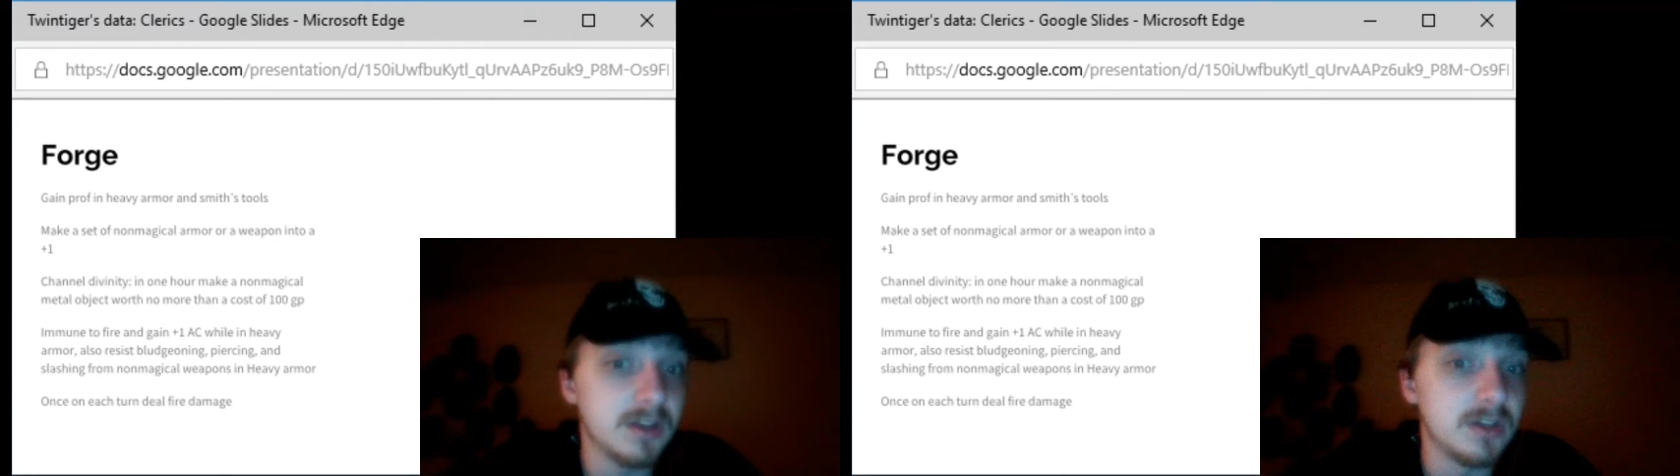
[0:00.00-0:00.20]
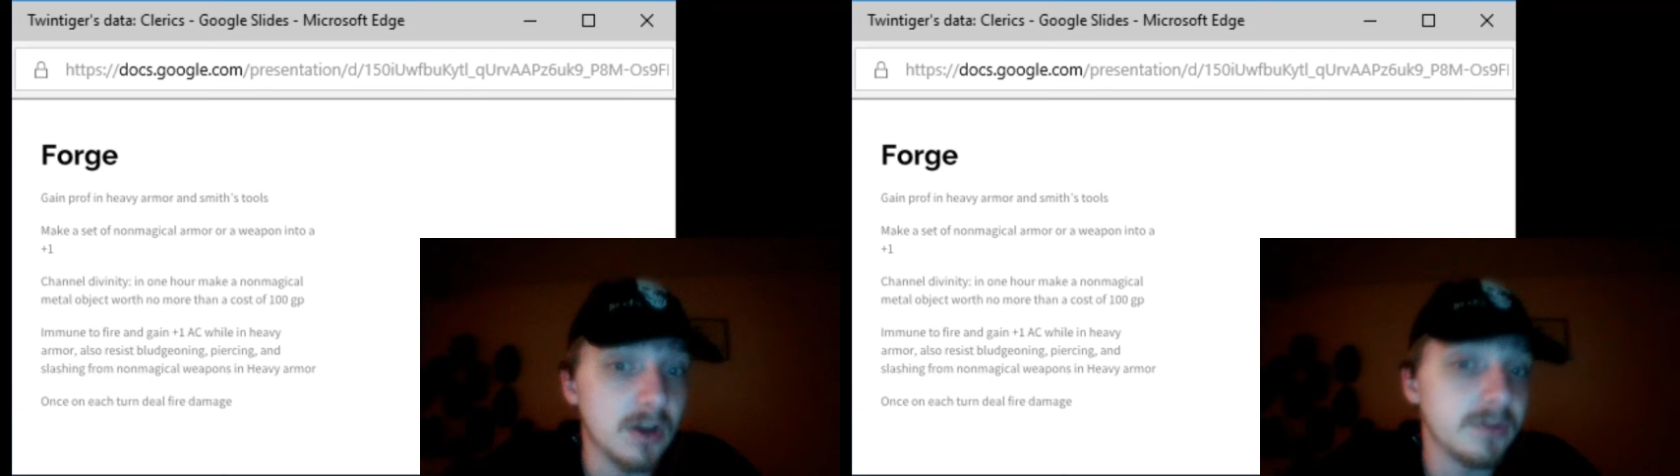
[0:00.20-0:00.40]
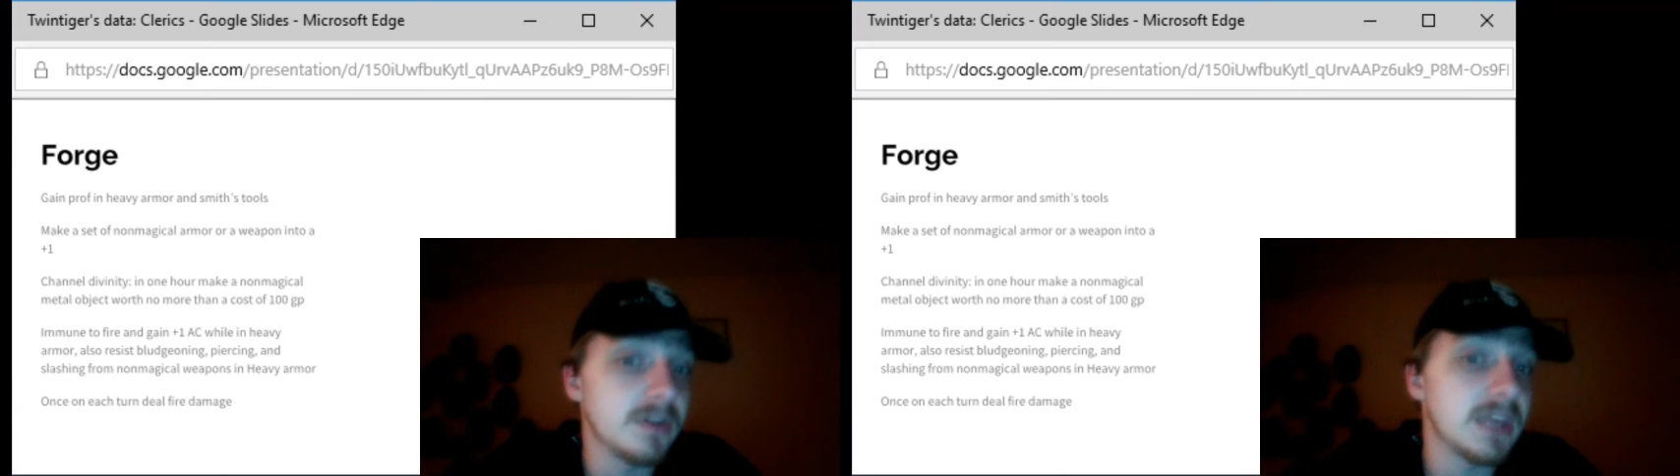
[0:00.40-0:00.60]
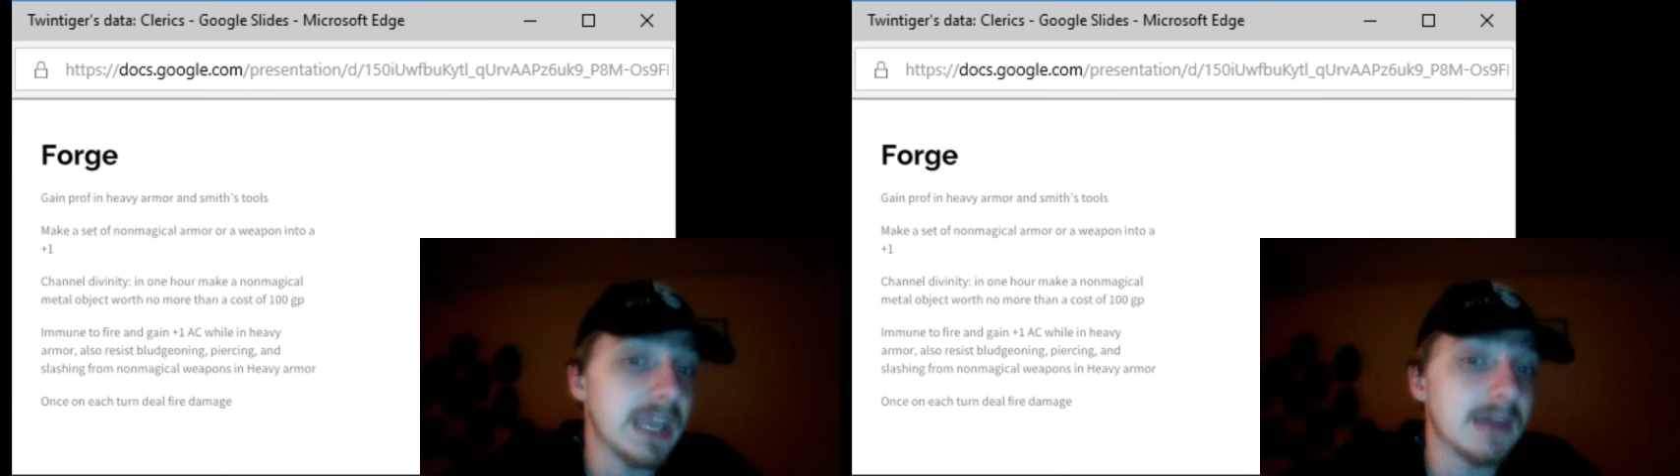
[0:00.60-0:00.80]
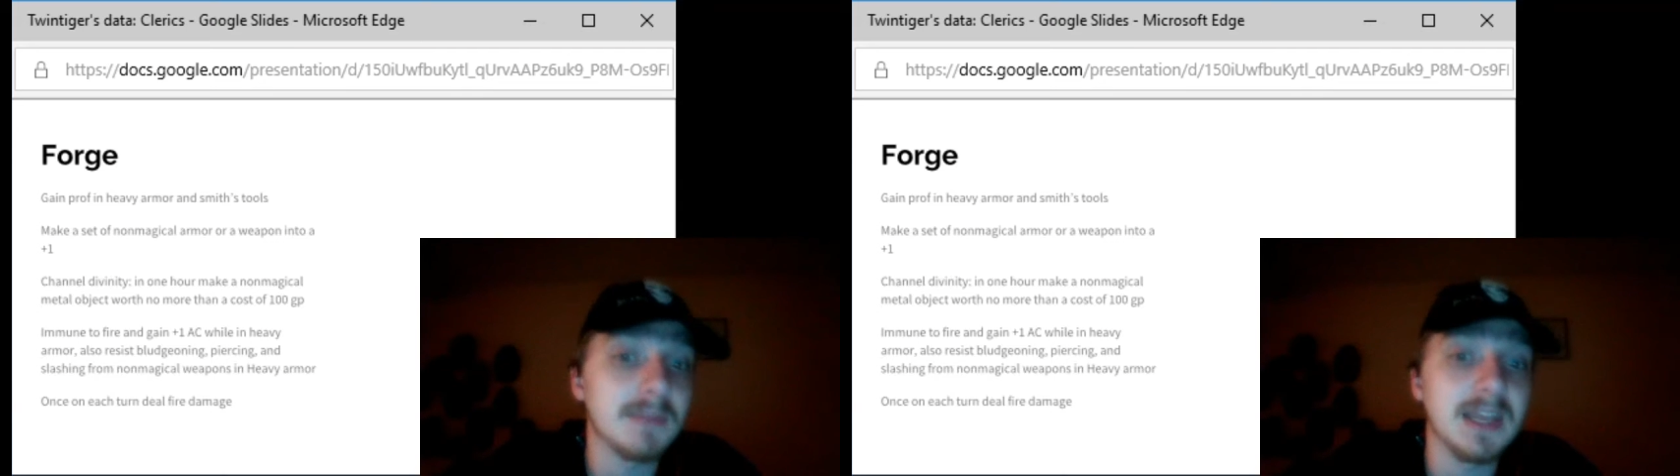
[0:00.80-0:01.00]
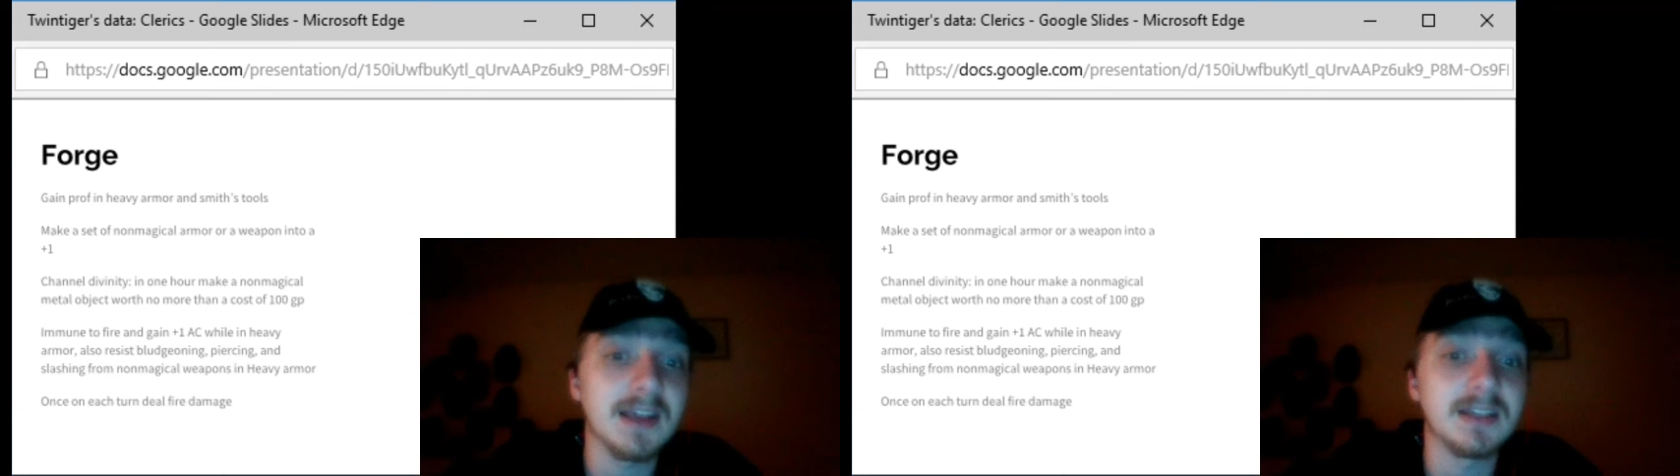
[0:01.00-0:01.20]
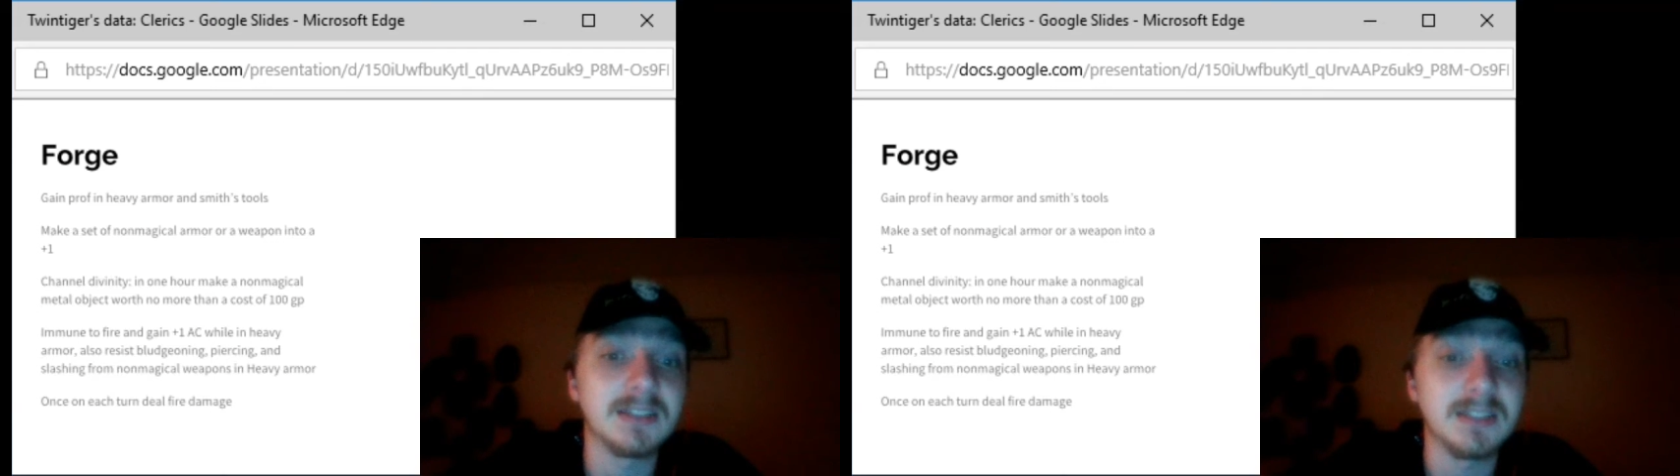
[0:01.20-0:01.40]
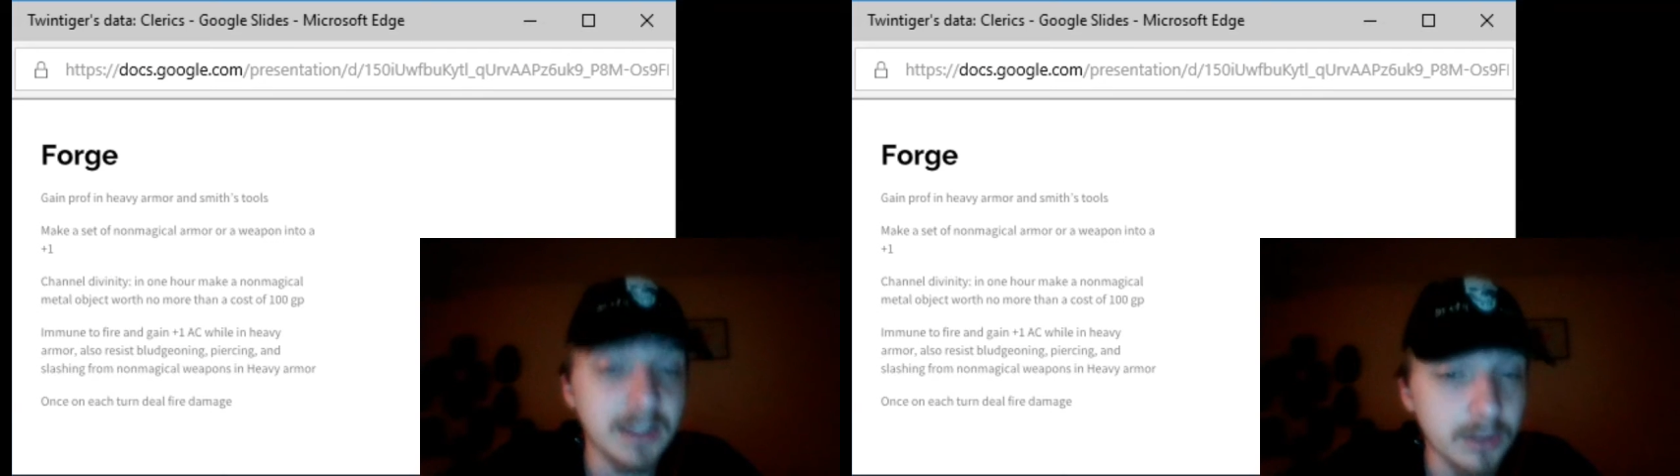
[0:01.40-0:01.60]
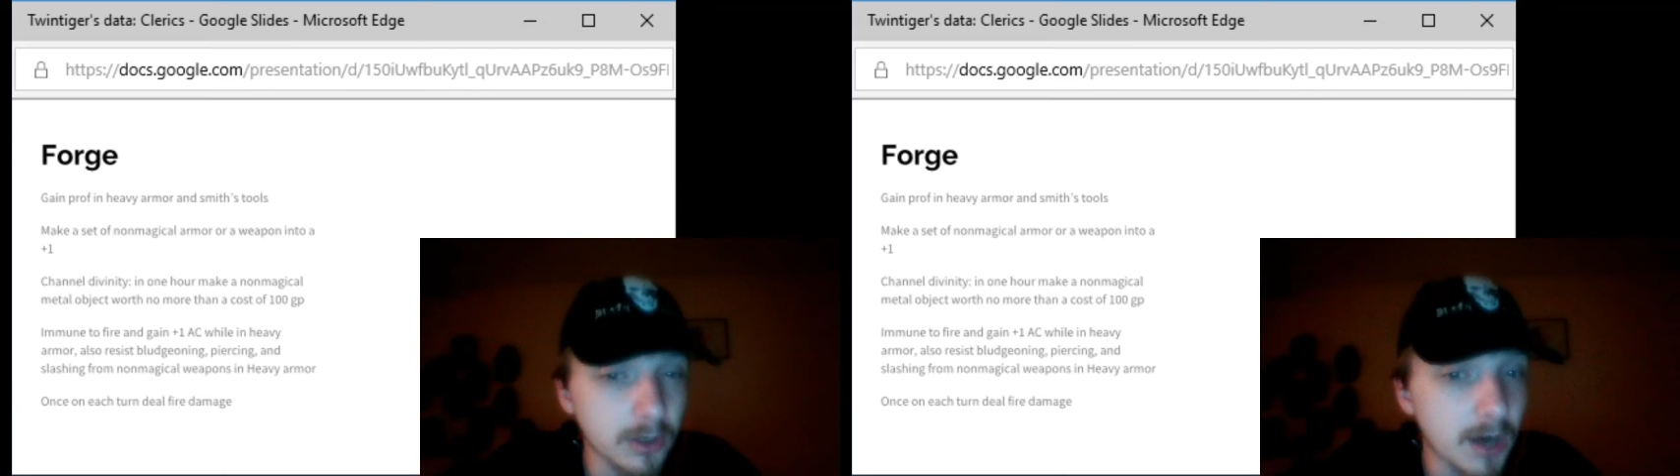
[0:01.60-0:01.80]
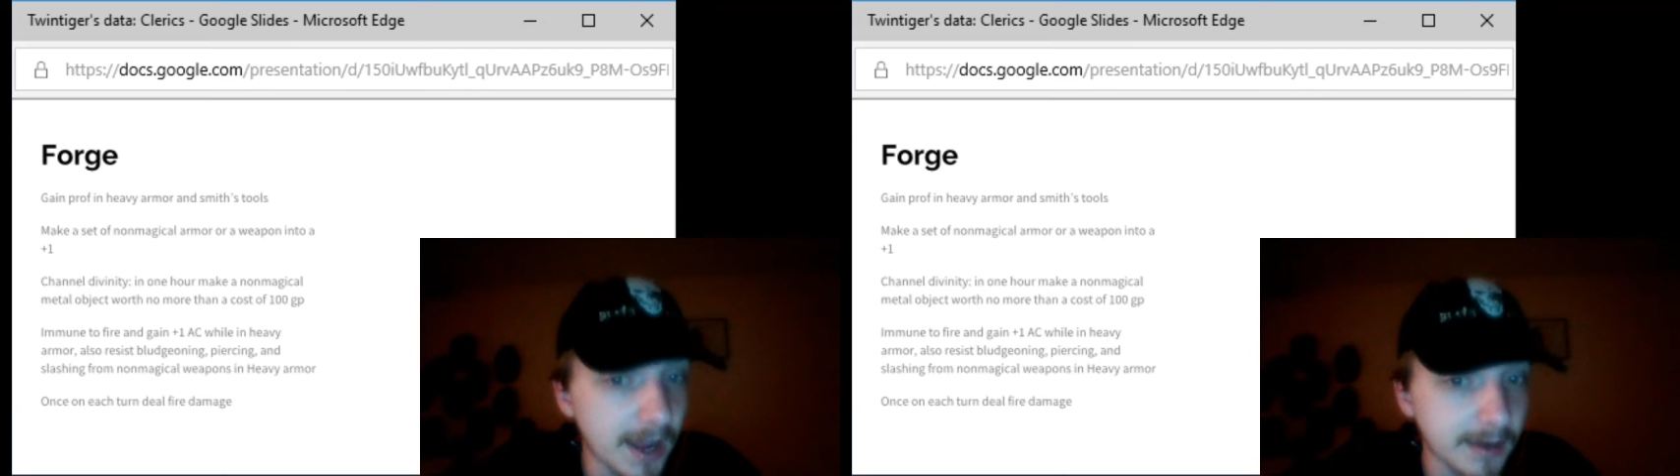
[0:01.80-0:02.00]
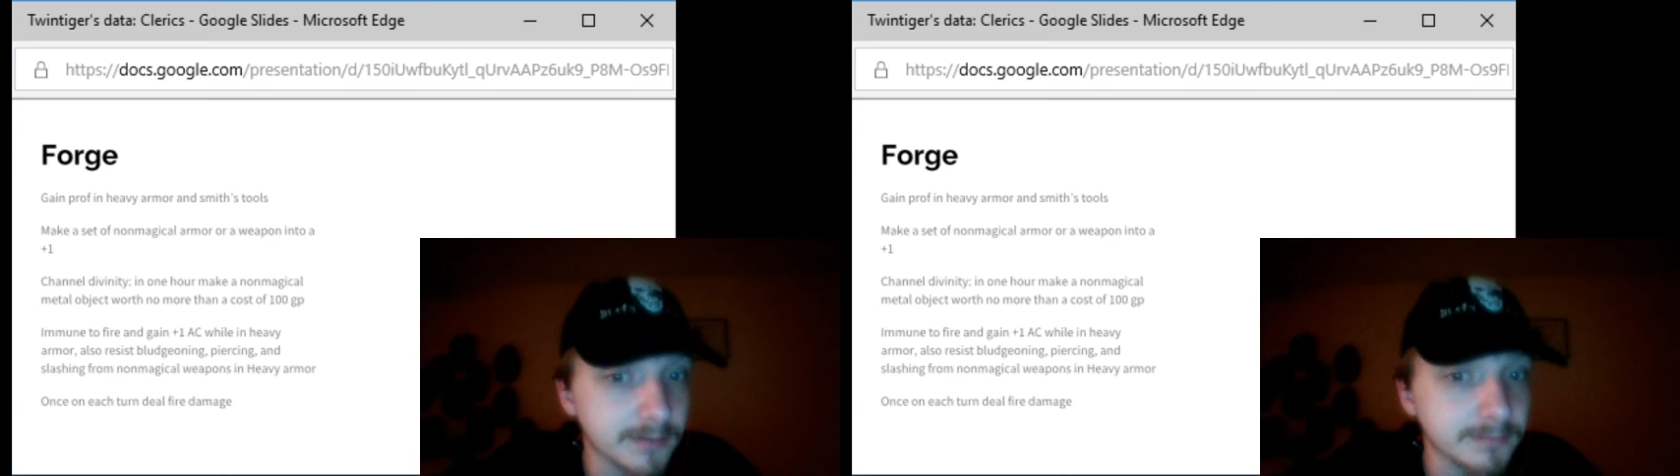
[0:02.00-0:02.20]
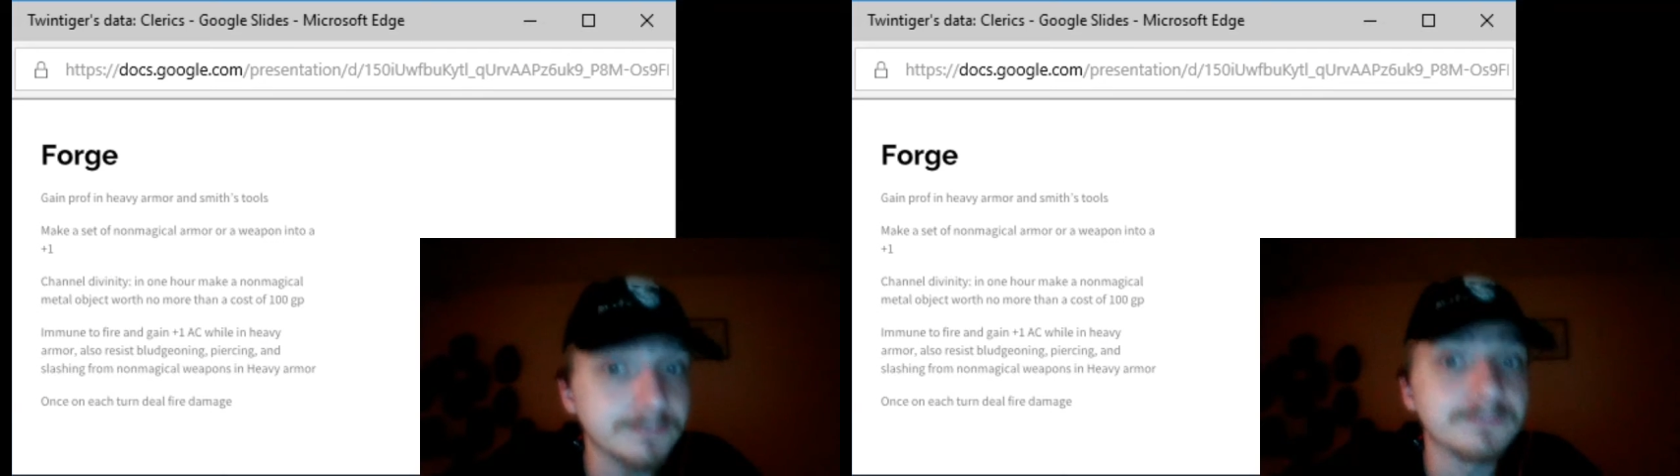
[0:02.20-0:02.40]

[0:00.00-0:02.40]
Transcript: No, you can't make a leather item